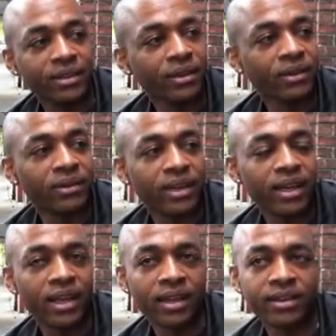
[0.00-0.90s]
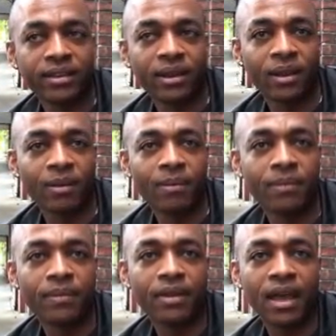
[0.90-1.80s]
man. And
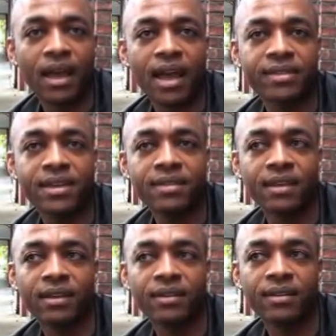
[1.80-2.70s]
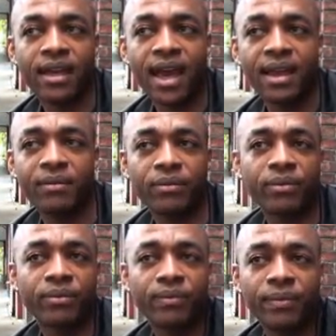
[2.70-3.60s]
I think that,
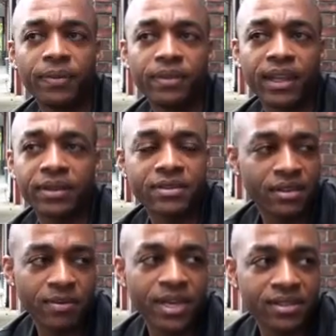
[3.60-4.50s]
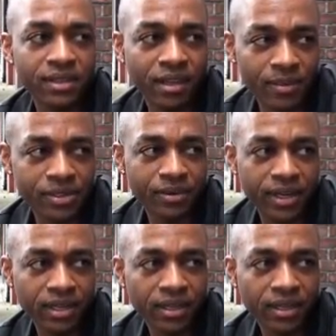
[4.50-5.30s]
like you said, you mentioned chemistry.